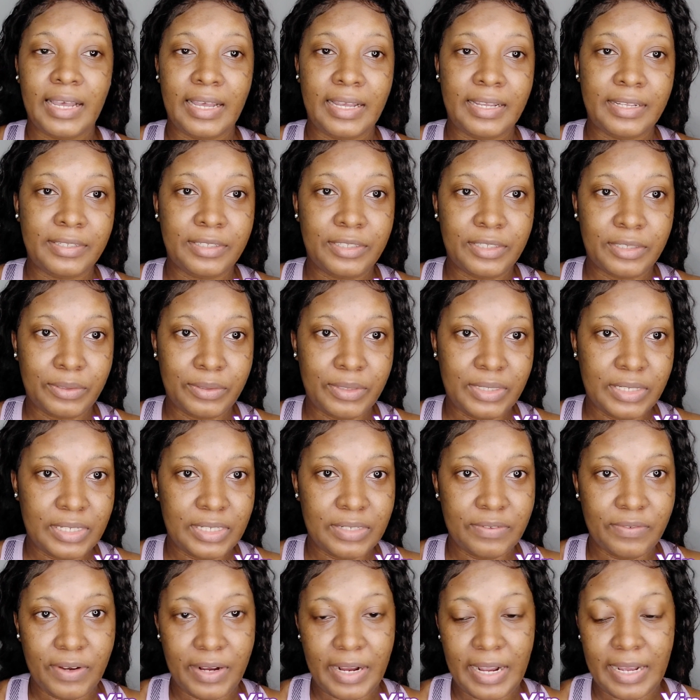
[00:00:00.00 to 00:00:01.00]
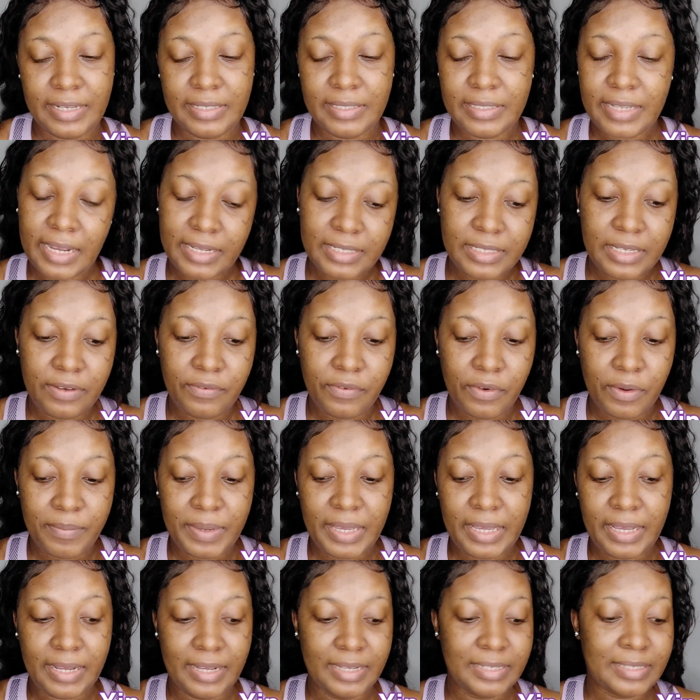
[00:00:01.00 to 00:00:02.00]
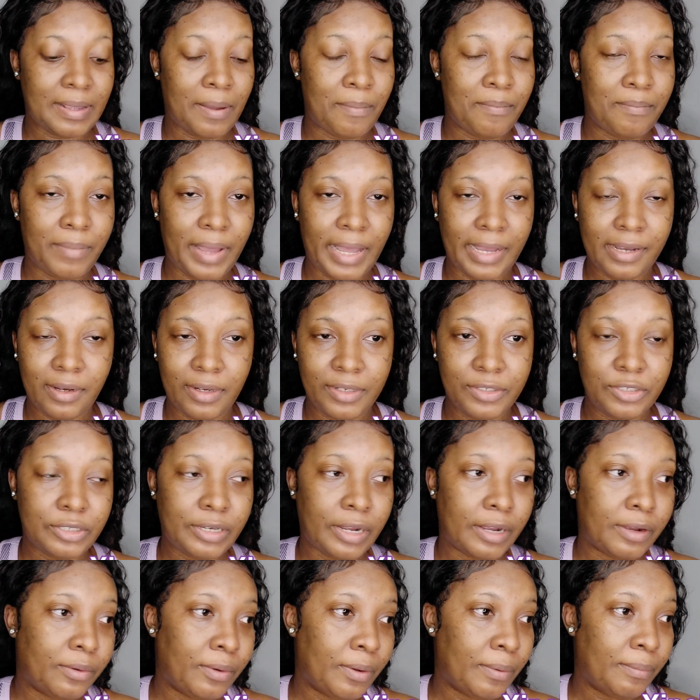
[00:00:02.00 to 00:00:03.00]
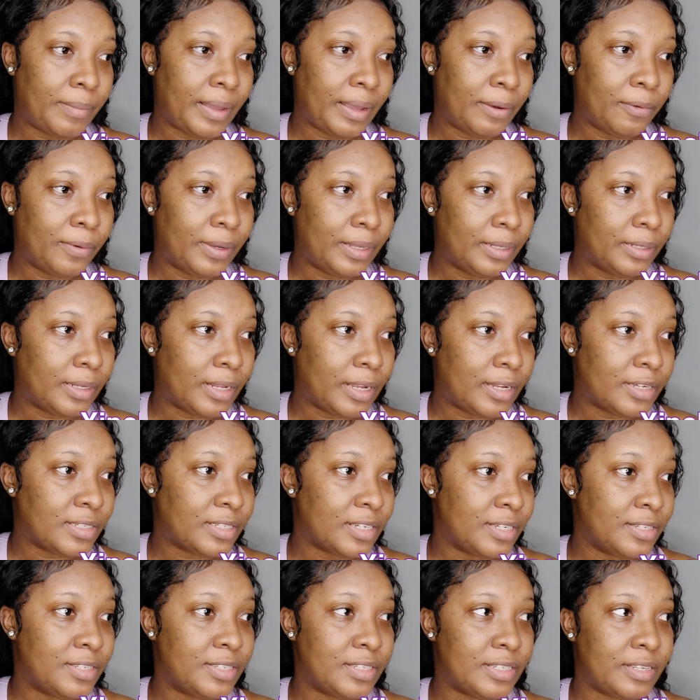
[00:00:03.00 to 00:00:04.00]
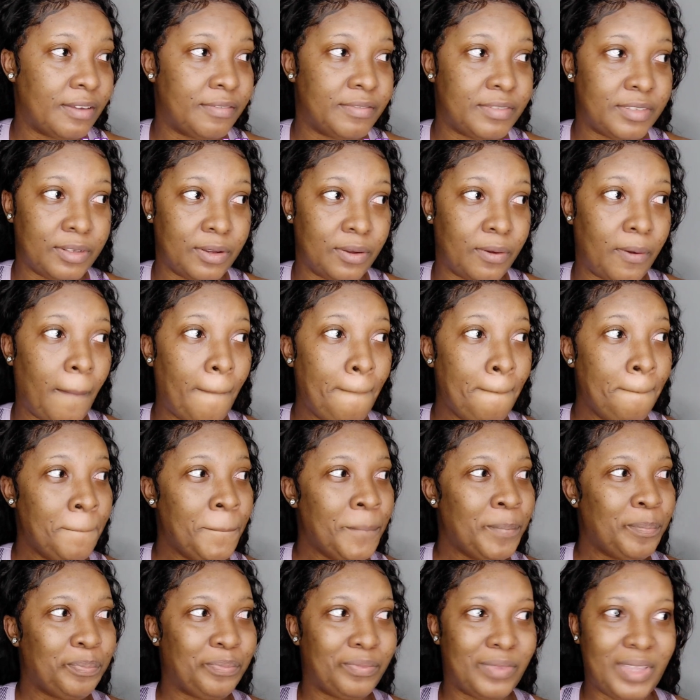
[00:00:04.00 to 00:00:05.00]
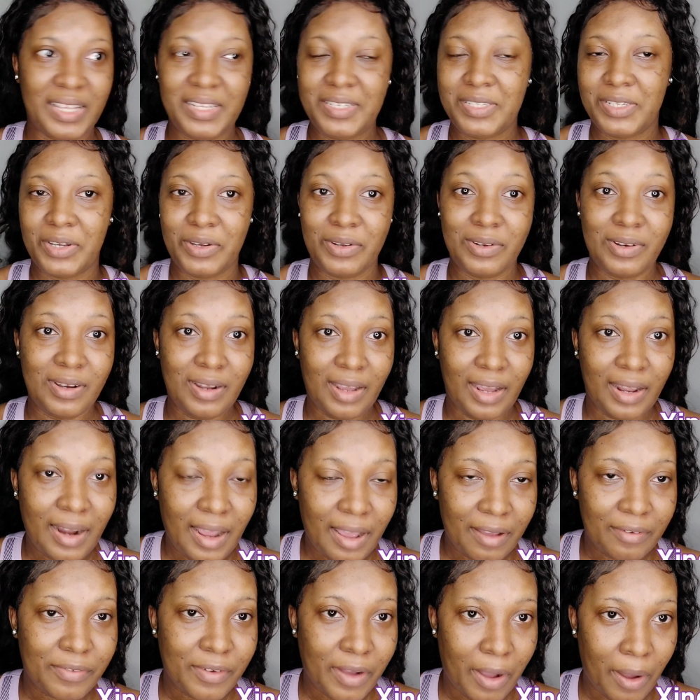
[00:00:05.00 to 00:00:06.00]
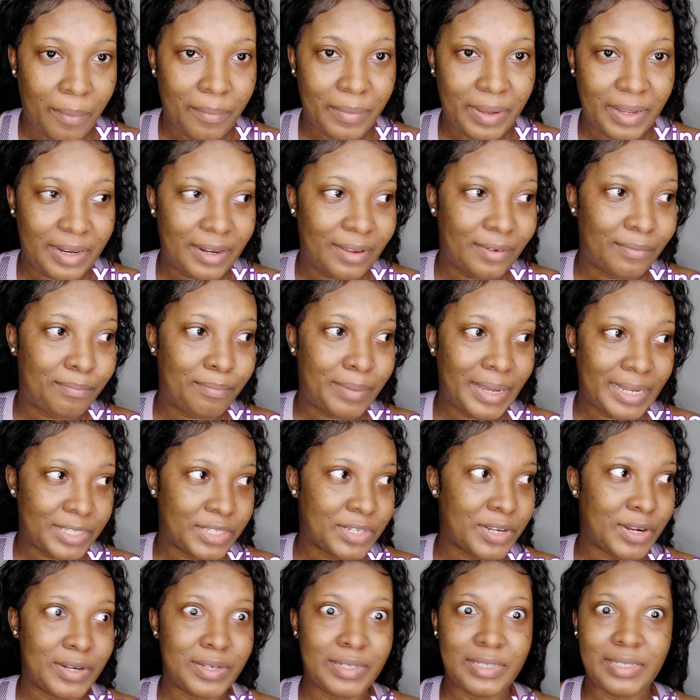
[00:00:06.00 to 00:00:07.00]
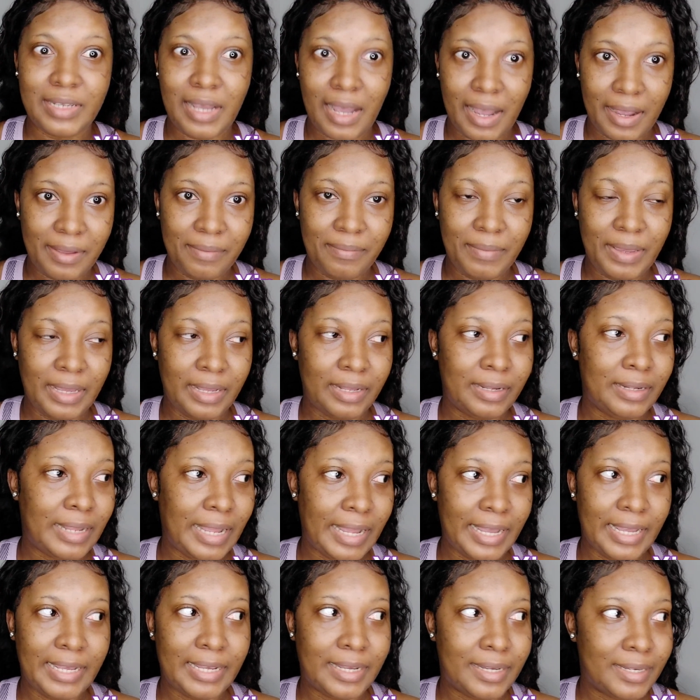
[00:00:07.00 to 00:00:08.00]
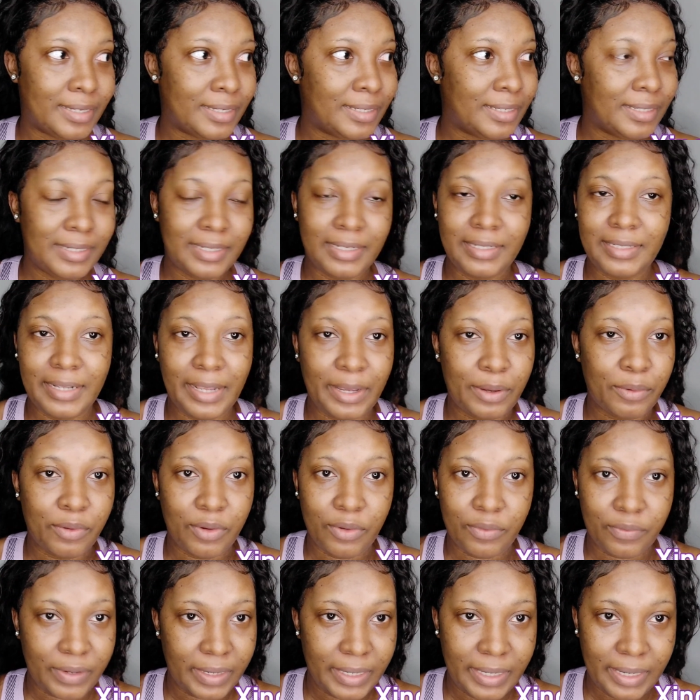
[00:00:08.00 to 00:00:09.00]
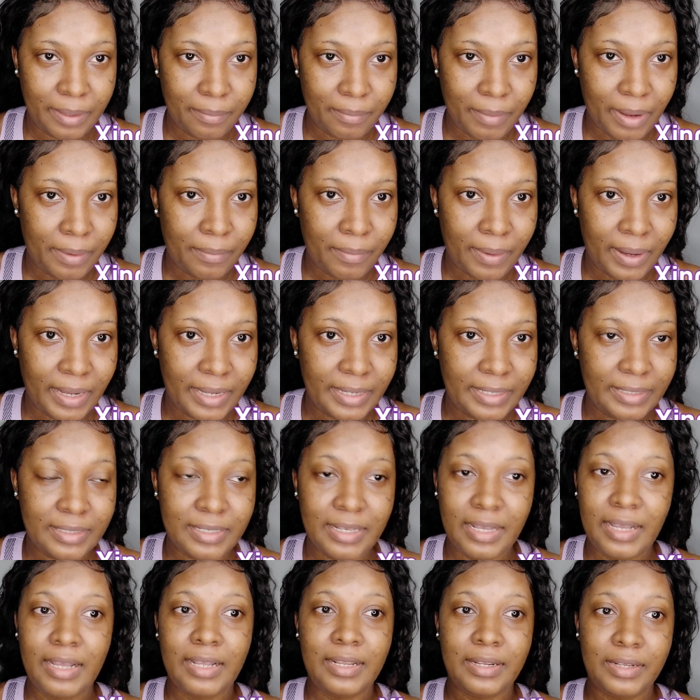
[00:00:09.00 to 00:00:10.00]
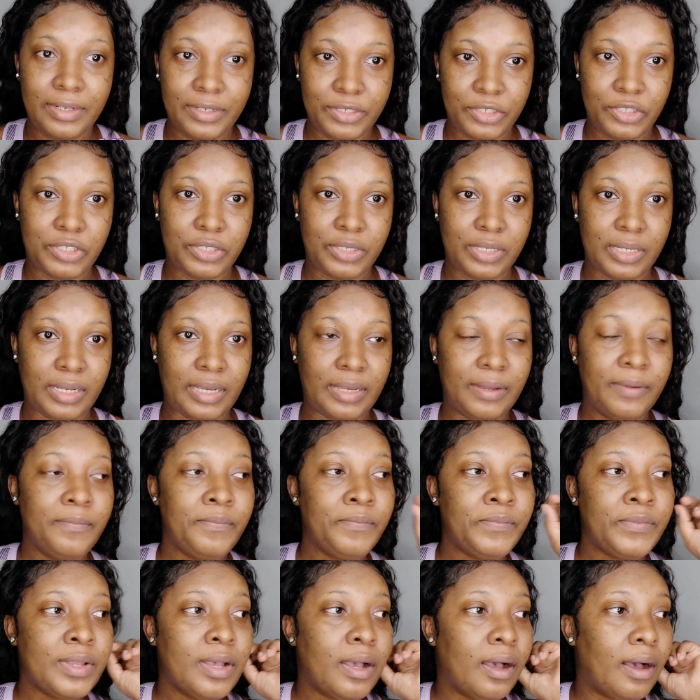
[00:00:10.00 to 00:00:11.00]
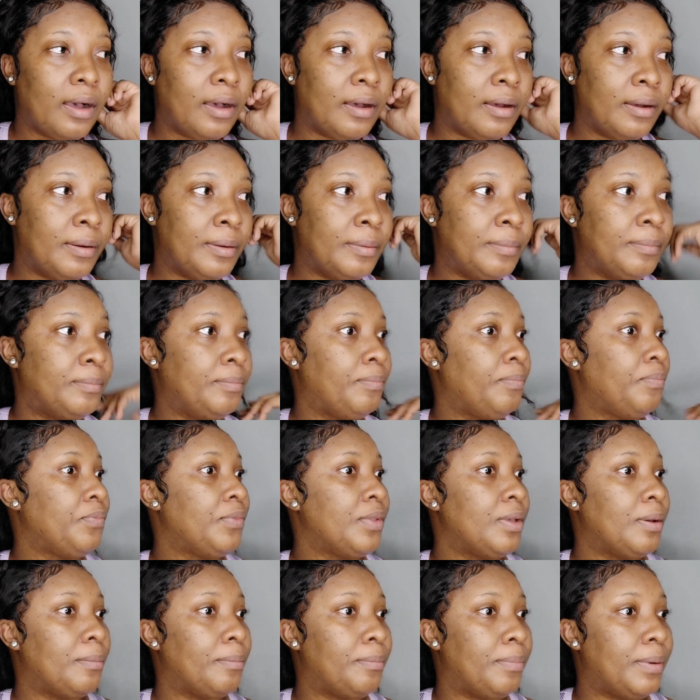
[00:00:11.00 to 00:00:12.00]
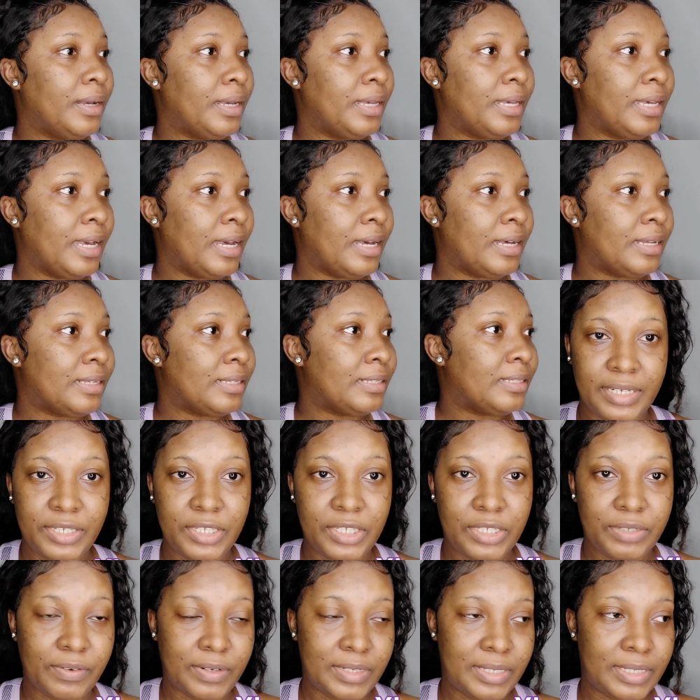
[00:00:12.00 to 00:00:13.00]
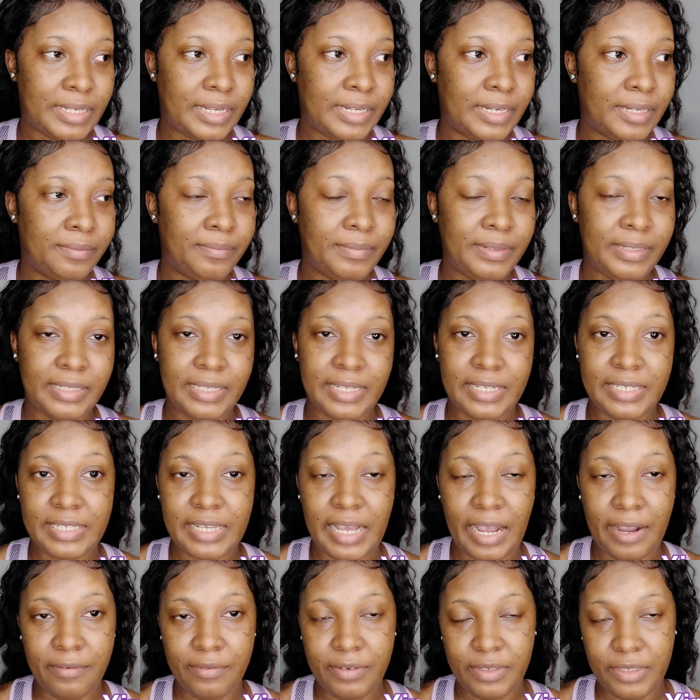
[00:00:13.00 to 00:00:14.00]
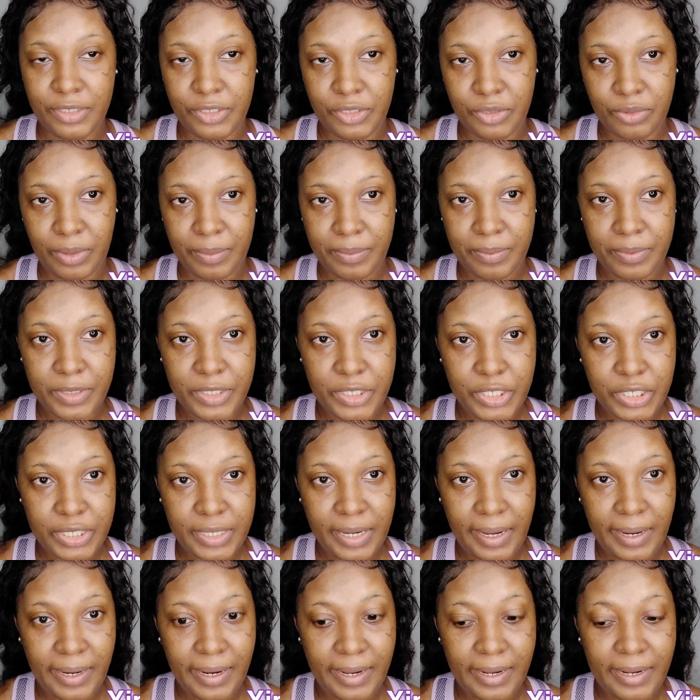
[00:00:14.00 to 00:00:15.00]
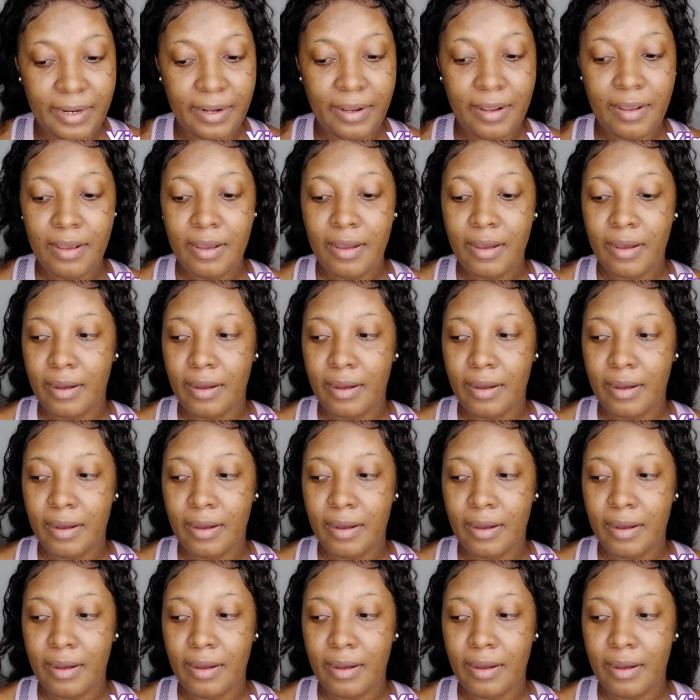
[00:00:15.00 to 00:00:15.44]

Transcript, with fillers: And so this is very exciting for me because I'm back on track with my weight loss and stuff. So this could not have come in a better timing. Like, they were reading my mind, literally. But yeah, thanks for sending me this. I really do appreciate it.